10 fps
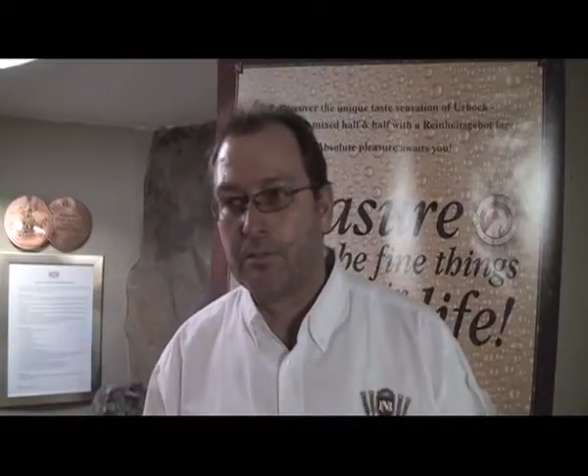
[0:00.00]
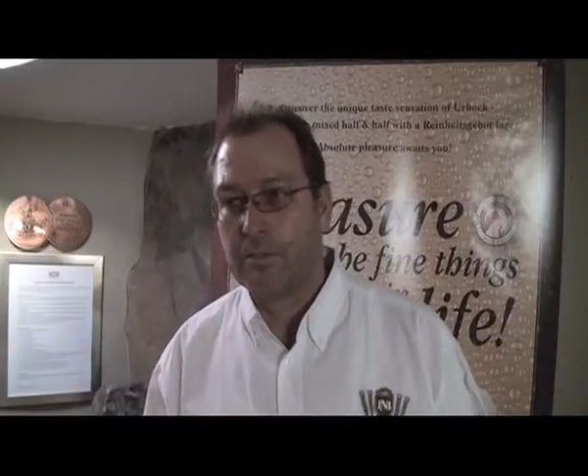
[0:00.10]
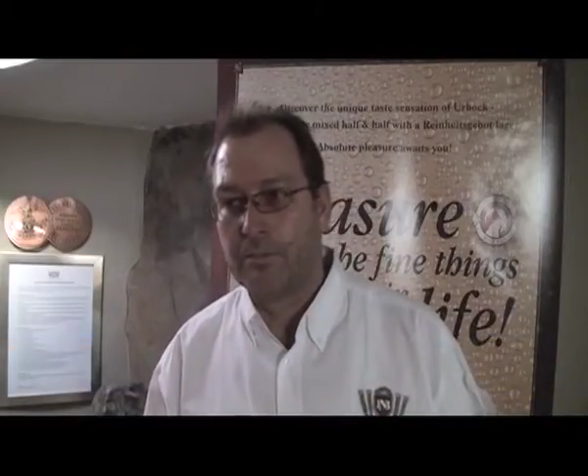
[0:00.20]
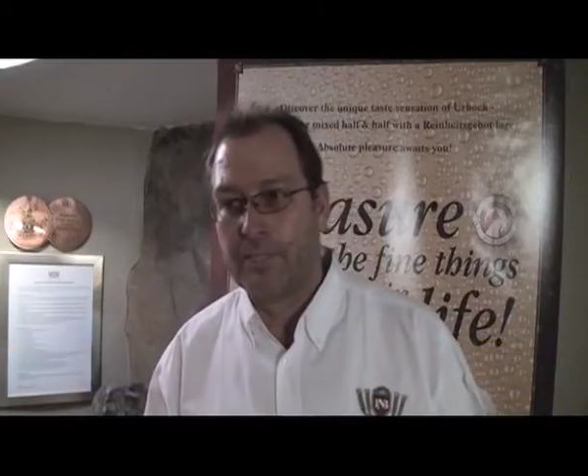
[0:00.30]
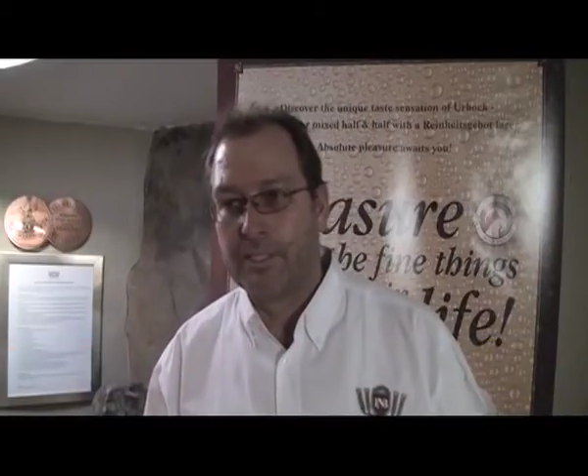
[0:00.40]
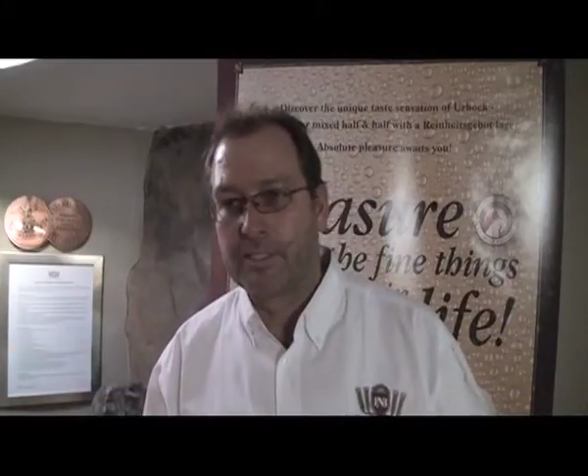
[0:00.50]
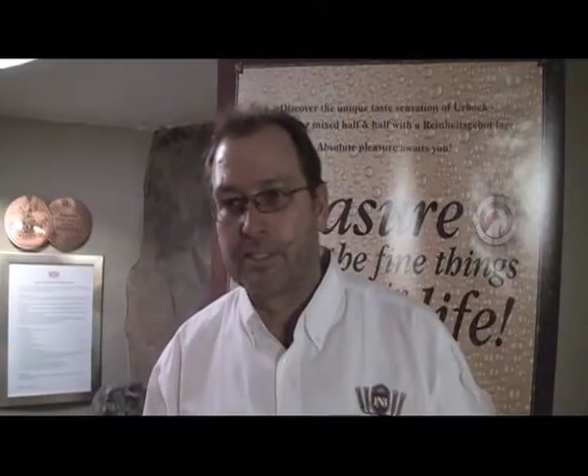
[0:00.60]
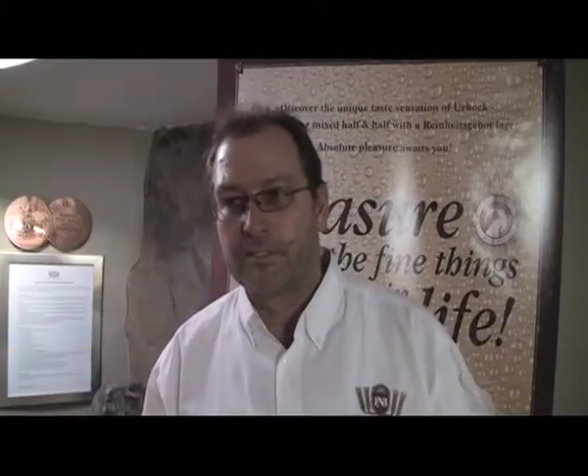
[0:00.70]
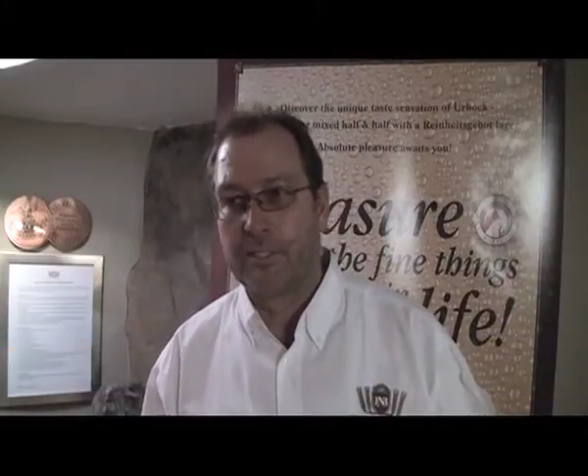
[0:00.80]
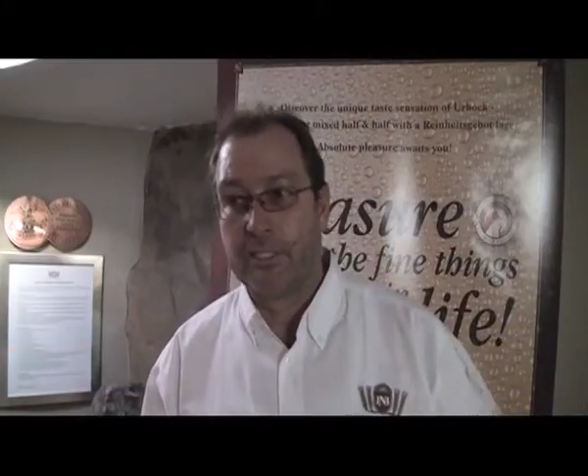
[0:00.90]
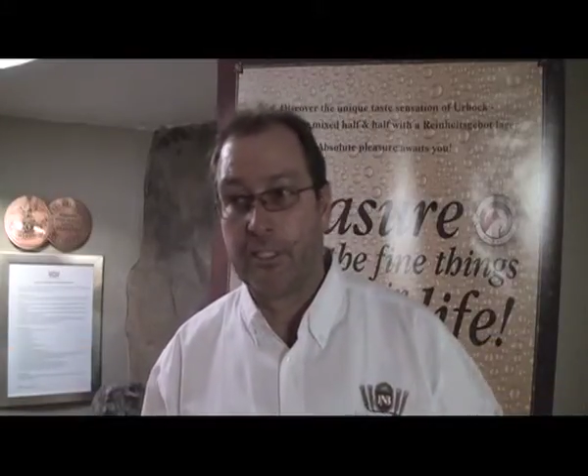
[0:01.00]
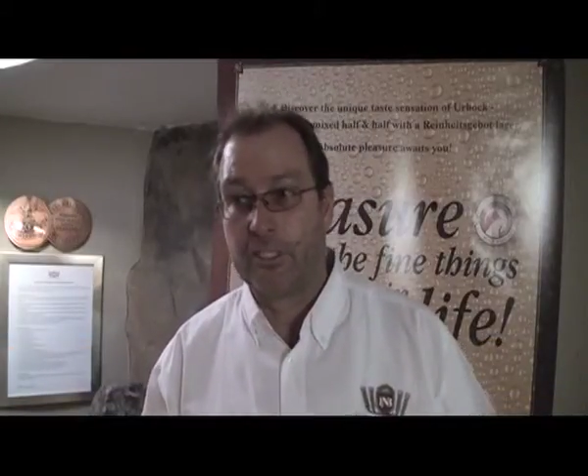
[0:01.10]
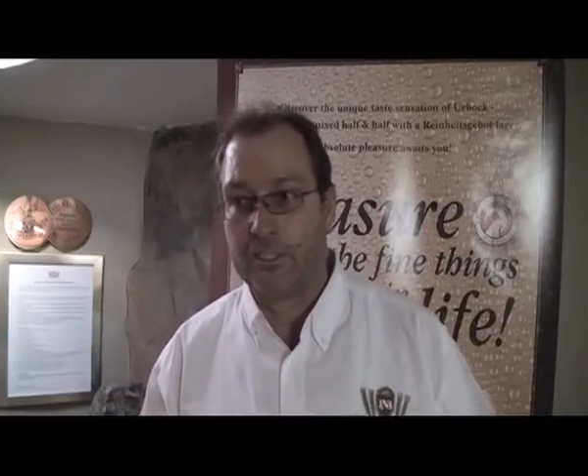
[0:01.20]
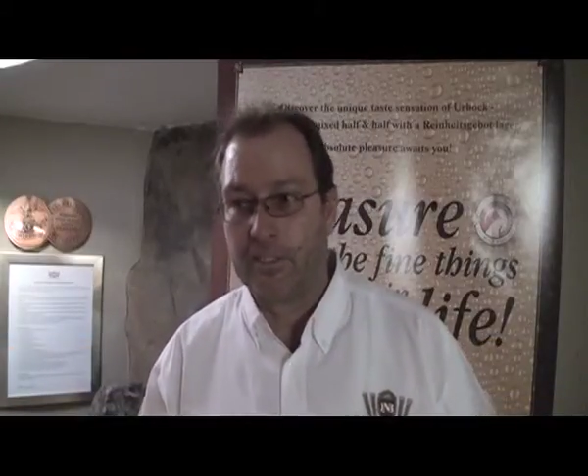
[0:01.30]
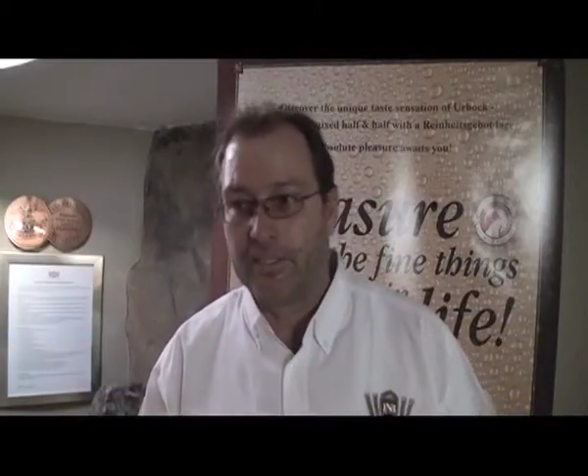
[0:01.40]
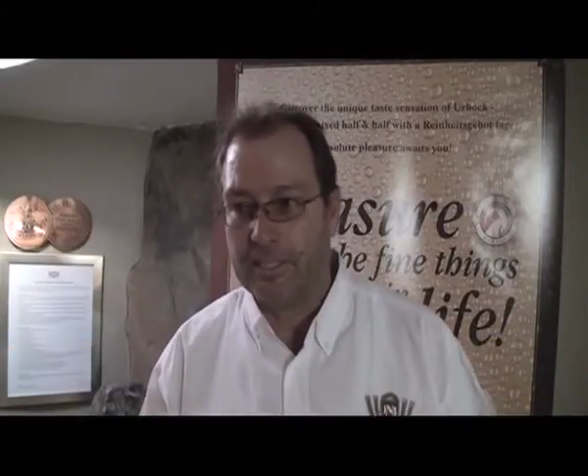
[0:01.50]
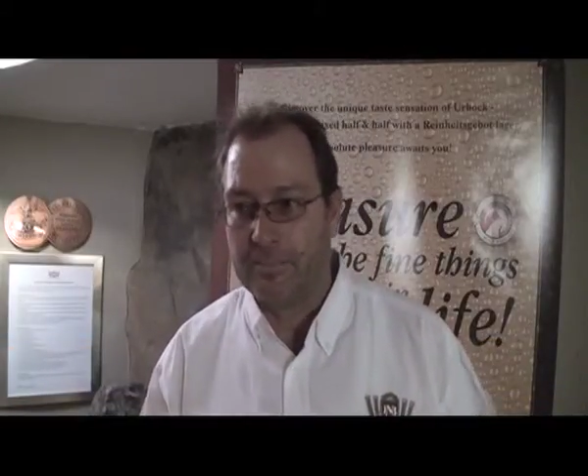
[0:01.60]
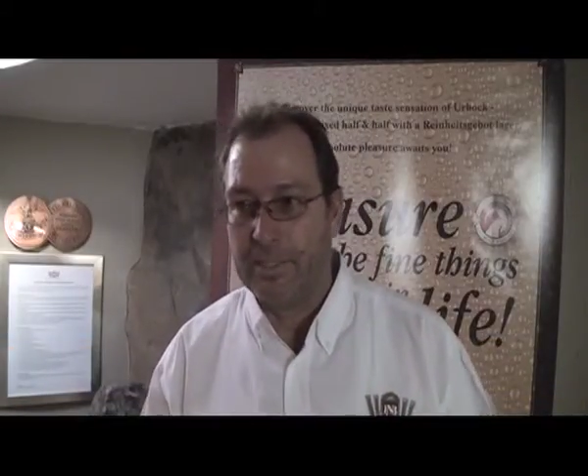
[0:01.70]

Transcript: Ur means traditional, it